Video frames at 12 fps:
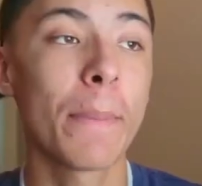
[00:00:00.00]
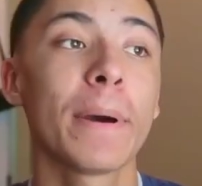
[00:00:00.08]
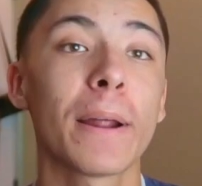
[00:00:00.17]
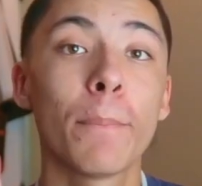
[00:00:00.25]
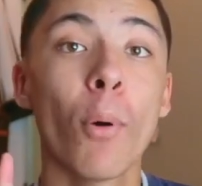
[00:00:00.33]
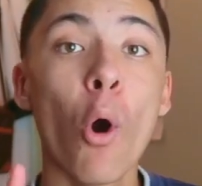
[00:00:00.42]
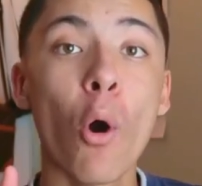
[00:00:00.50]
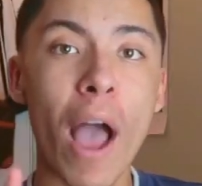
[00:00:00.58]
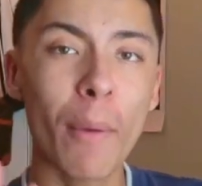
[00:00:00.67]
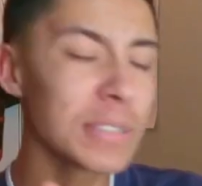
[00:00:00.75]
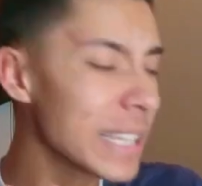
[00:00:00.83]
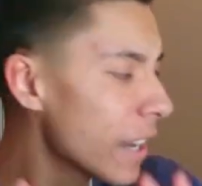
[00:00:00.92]
I put a poll.
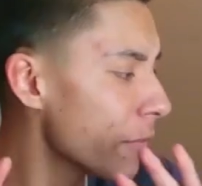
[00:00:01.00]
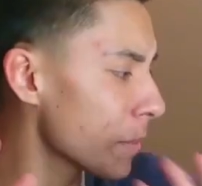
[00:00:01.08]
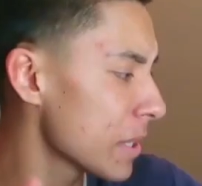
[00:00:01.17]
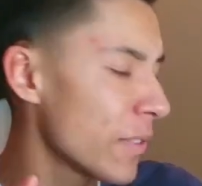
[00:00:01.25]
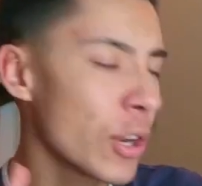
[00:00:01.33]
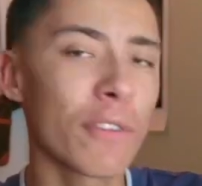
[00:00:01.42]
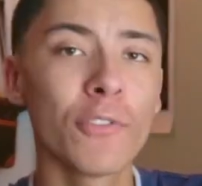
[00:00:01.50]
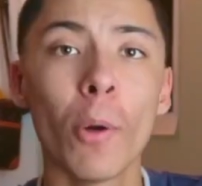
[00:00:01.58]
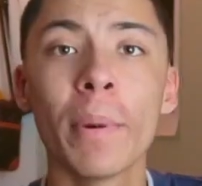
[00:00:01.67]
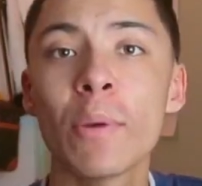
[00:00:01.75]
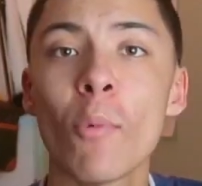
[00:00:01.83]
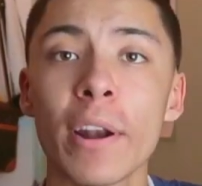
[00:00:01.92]
I wasn't gonna film this video if
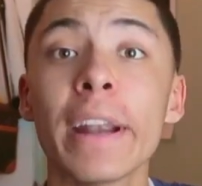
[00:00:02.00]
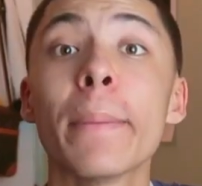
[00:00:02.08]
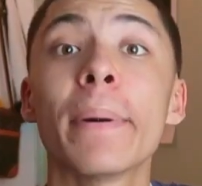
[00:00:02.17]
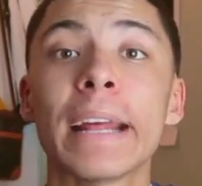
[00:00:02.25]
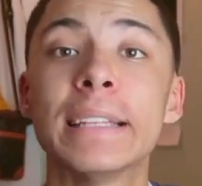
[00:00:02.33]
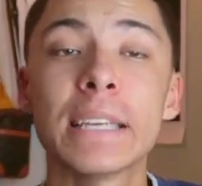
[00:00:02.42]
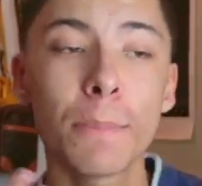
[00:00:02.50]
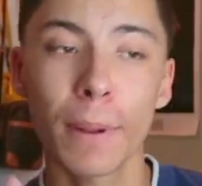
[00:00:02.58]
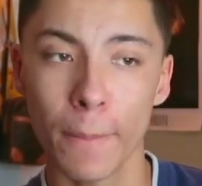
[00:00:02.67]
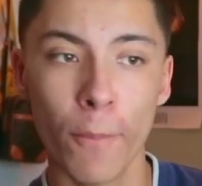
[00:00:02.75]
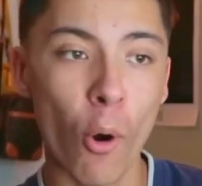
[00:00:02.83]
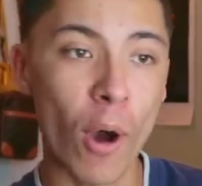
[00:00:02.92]
nobody wanted it, but I did
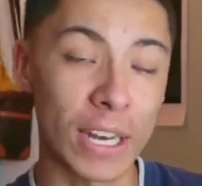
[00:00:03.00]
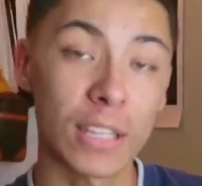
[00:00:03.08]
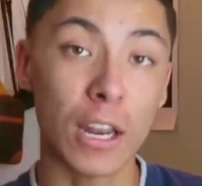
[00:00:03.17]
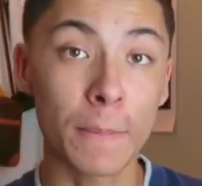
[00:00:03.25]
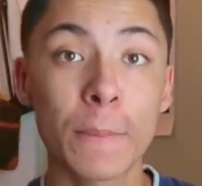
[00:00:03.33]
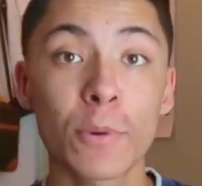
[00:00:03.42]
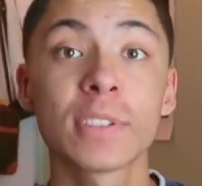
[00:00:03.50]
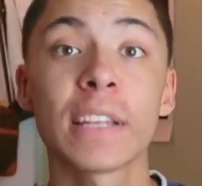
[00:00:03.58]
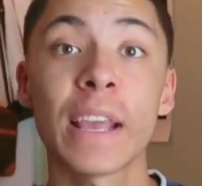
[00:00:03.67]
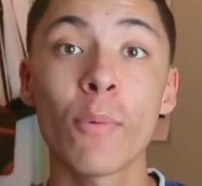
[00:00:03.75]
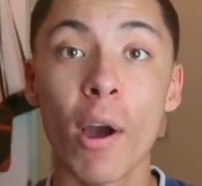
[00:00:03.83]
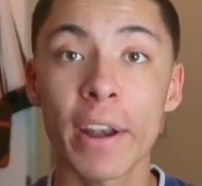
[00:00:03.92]
put a poll and a lot of people
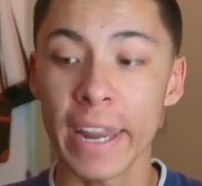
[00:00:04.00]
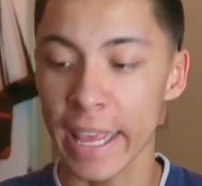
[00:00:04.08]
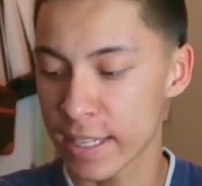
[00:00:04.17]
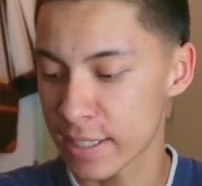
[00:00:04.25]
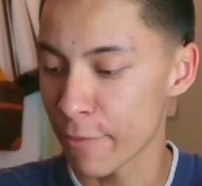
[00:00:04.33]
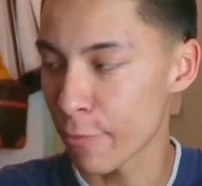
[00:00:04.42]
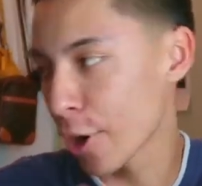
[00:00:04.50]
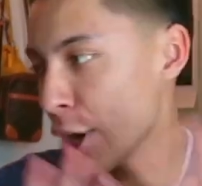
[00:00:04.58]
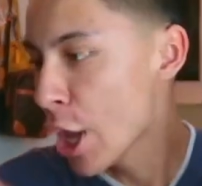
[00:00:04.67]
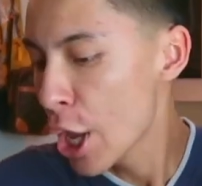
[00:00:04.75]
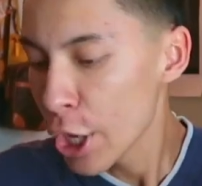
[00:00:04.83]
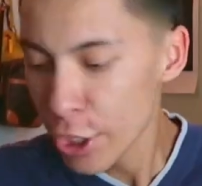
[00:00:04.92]
said they wanted it except
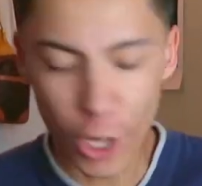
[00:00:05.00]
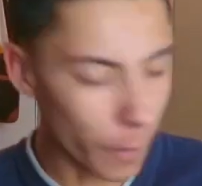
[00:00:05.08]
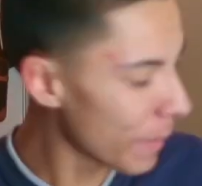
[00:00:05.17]
for, you